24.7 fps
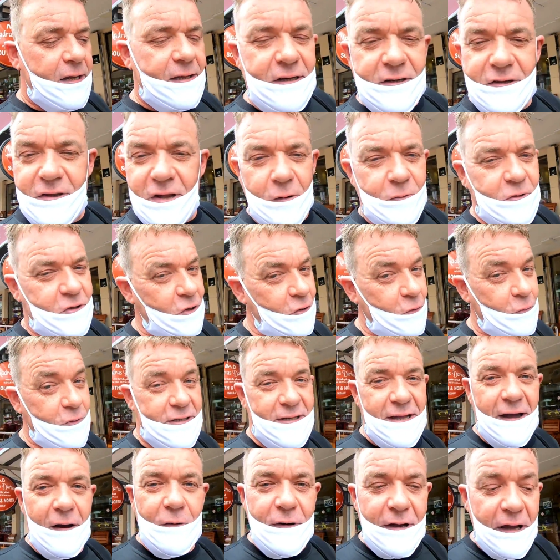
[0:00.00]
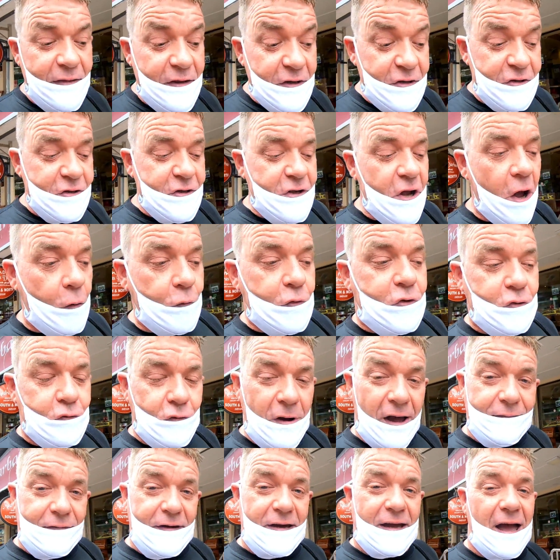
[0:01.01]
there's no tourists down here there's no
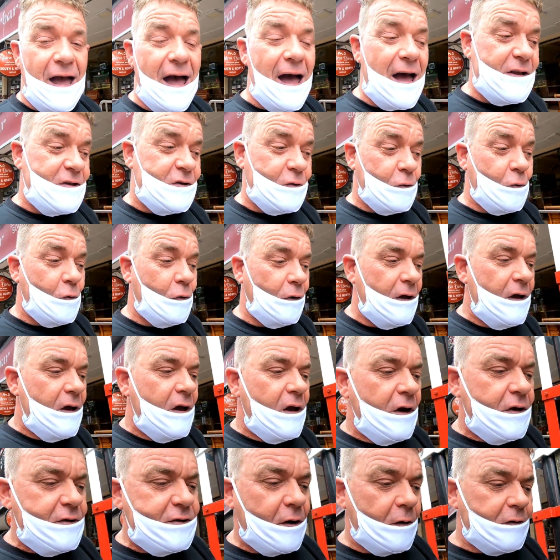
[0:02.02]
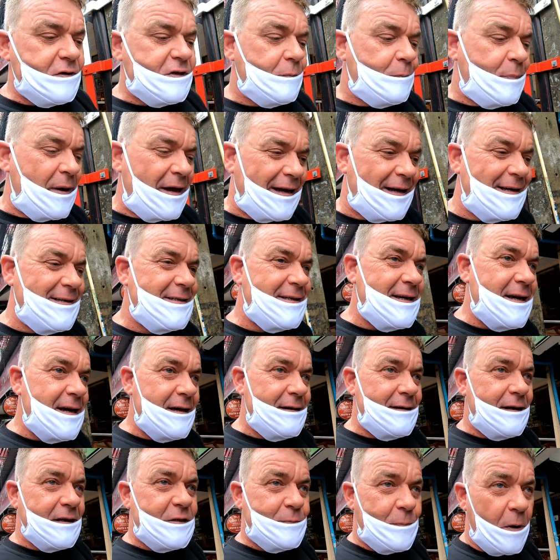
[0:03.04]
traffic at all so i was a bit
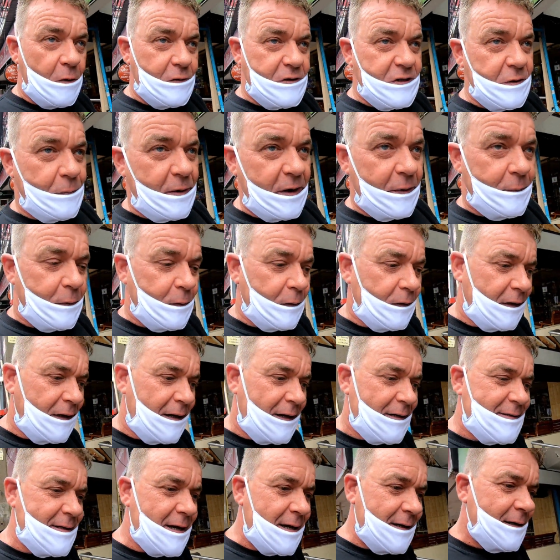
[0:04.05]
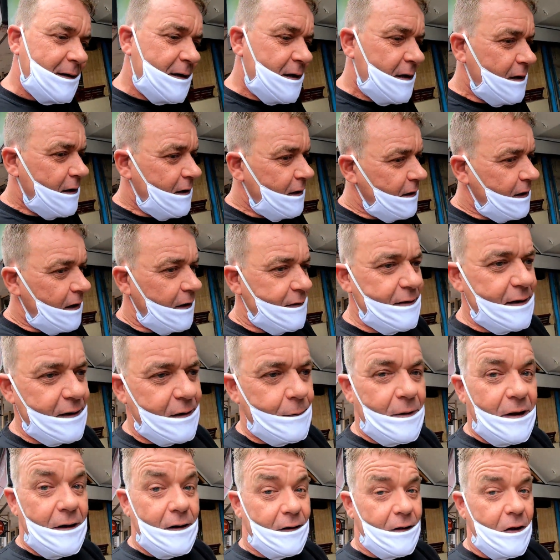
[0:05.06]
concerned i spoke to people and i said i think
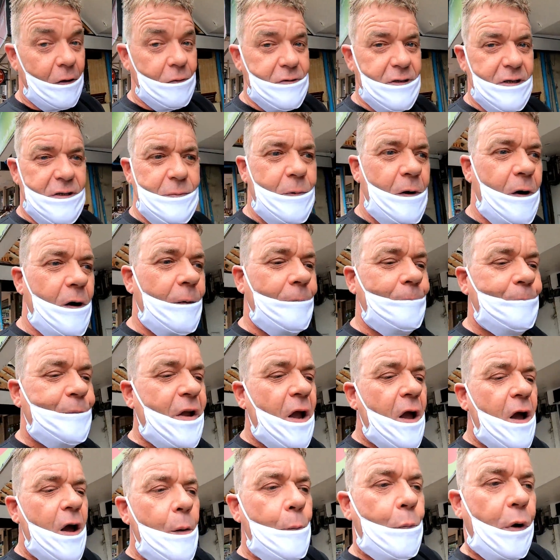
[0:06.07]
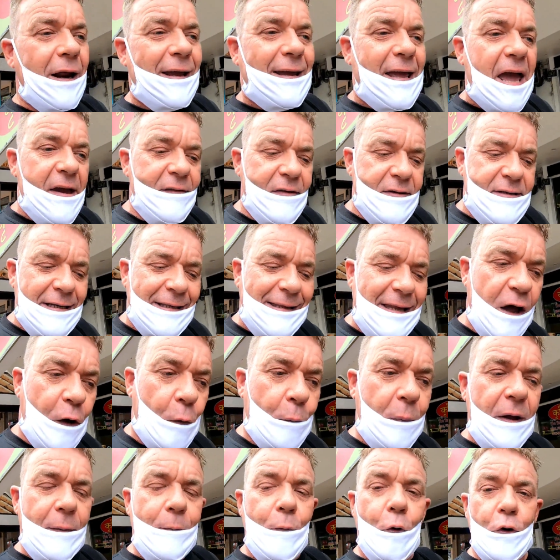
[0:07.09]
i'm going to close the spa but i gave it a
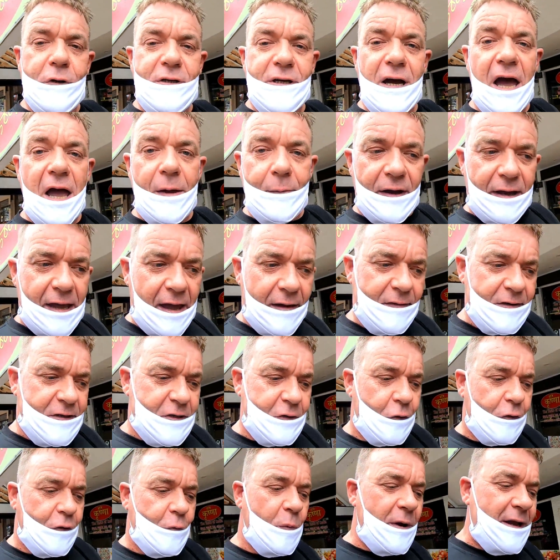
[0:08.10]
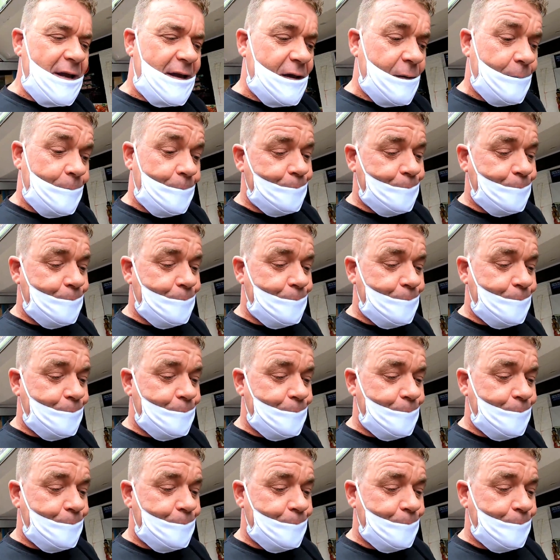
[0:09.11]
little bit more time i gave it another week